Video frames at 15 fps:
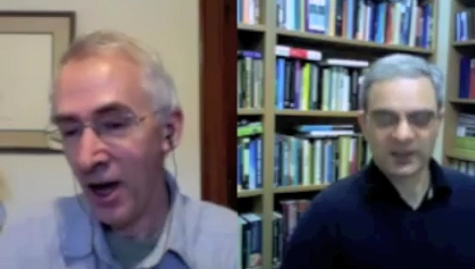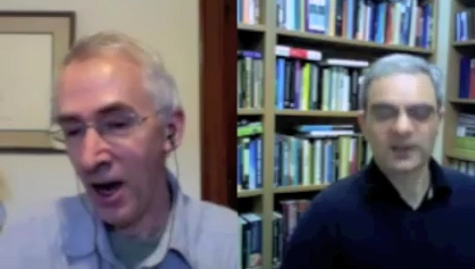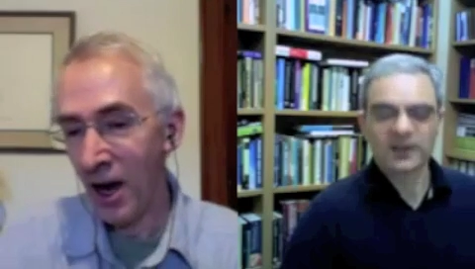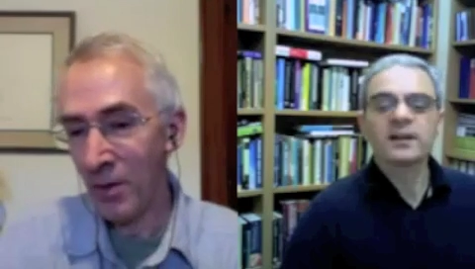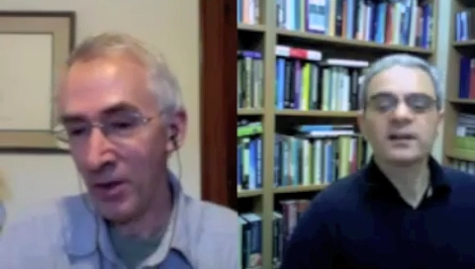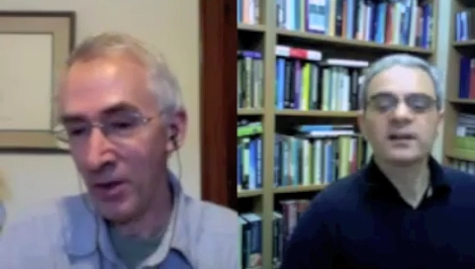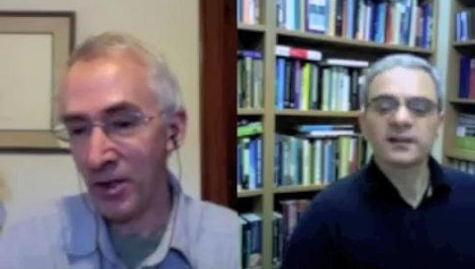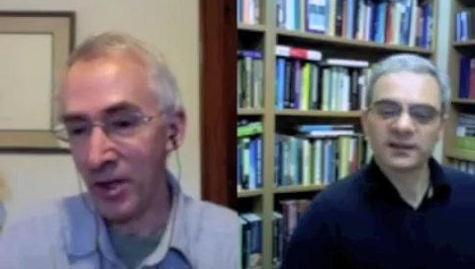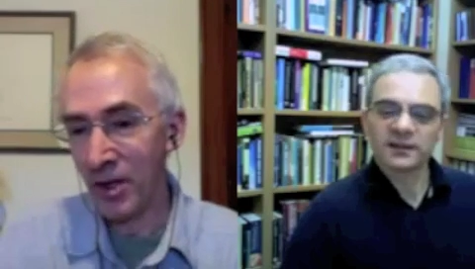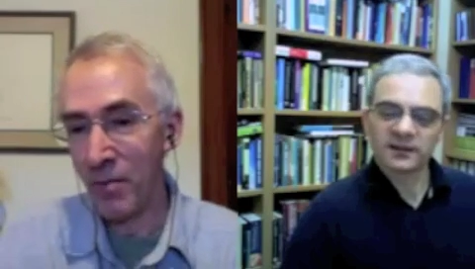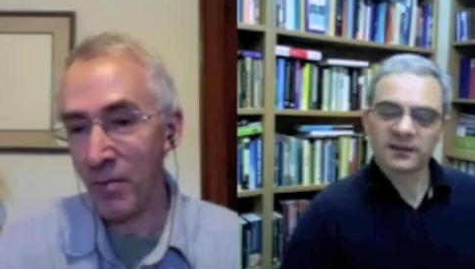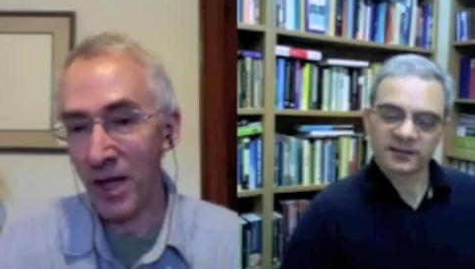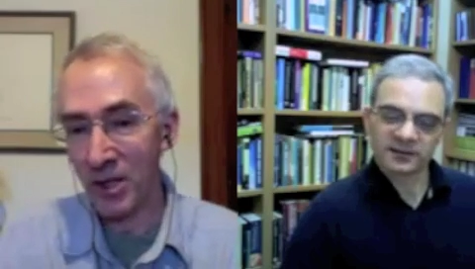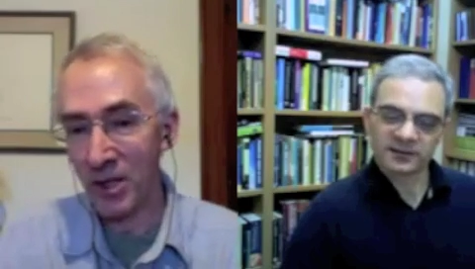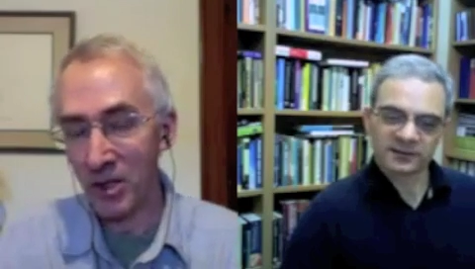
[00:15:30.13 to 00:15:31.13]
Speaker 1: uh, but that they're
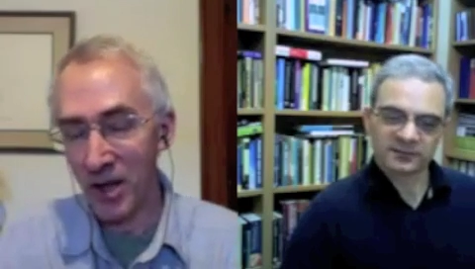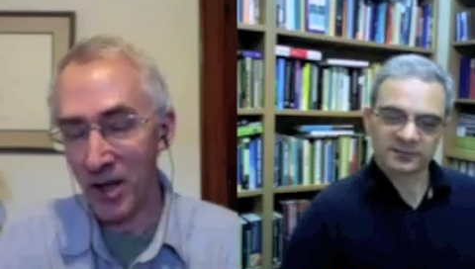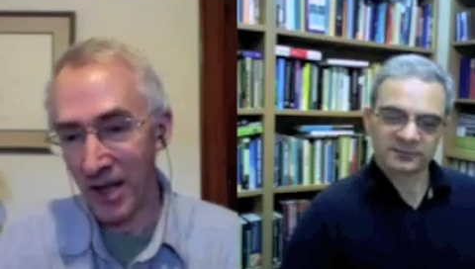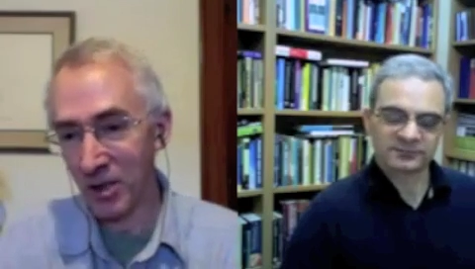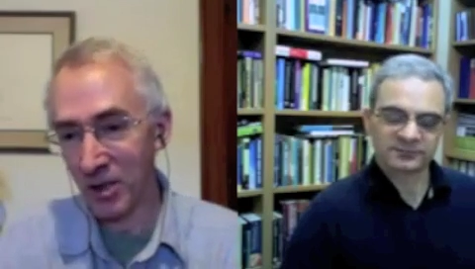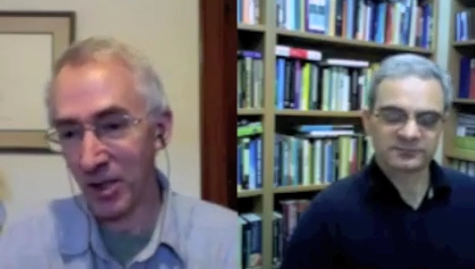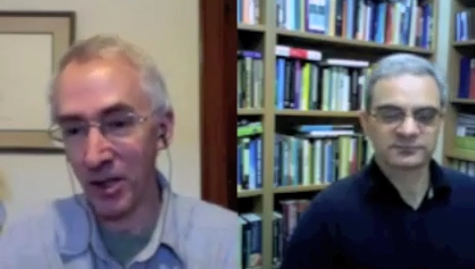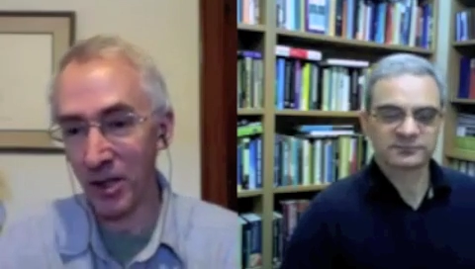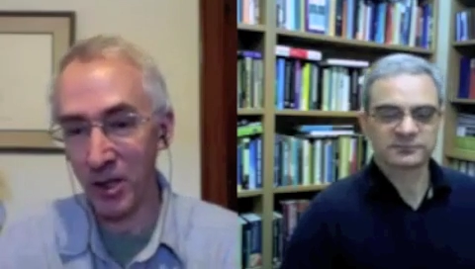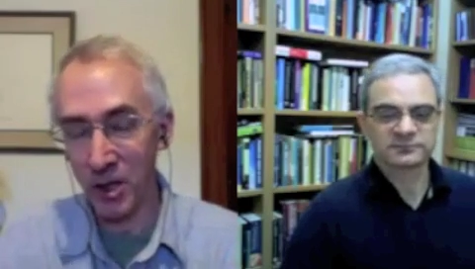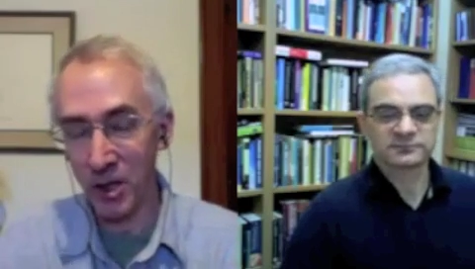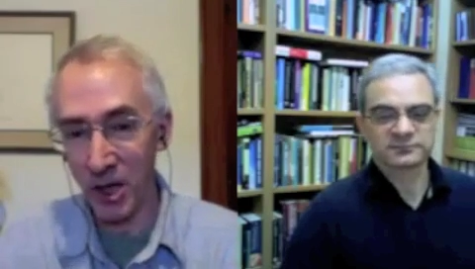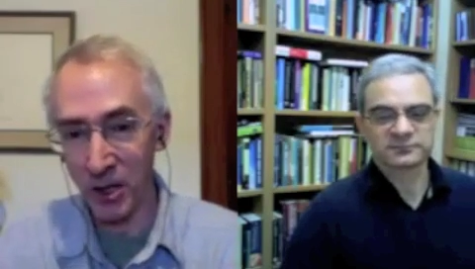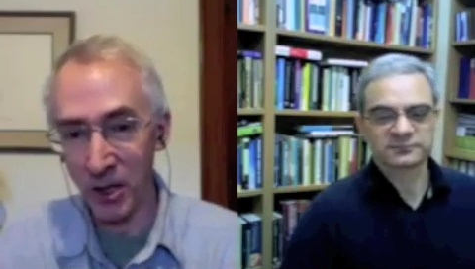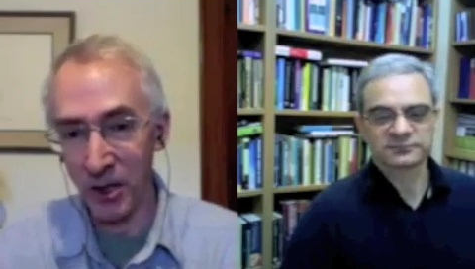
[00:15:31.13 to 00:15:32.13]
best asked in
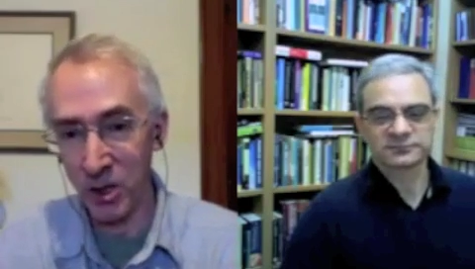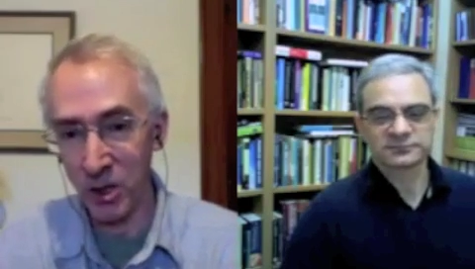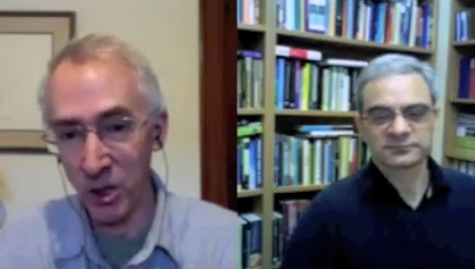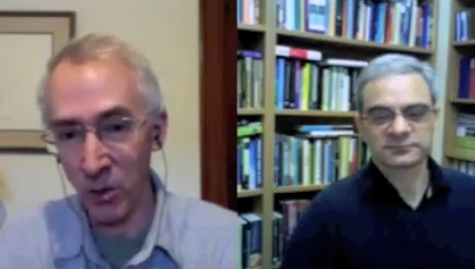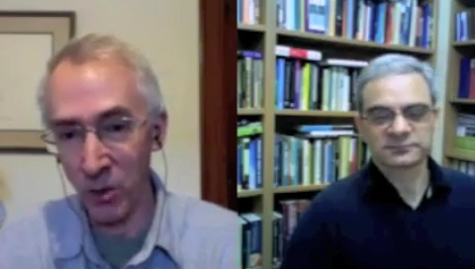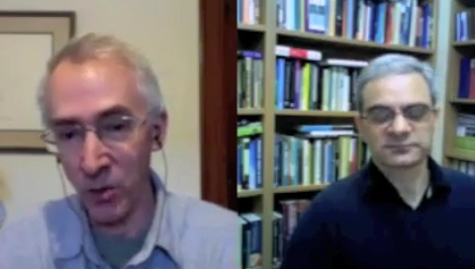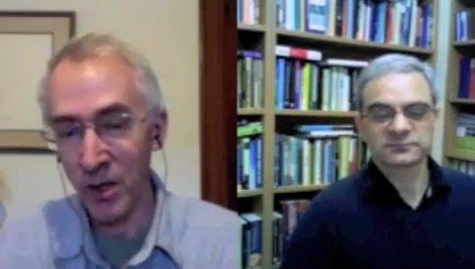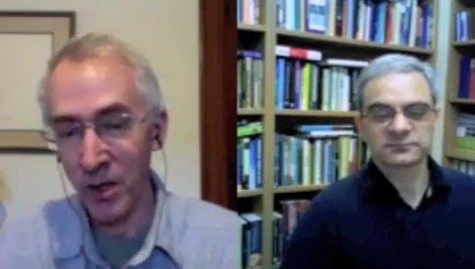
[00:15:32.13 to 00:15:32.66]
conjunction to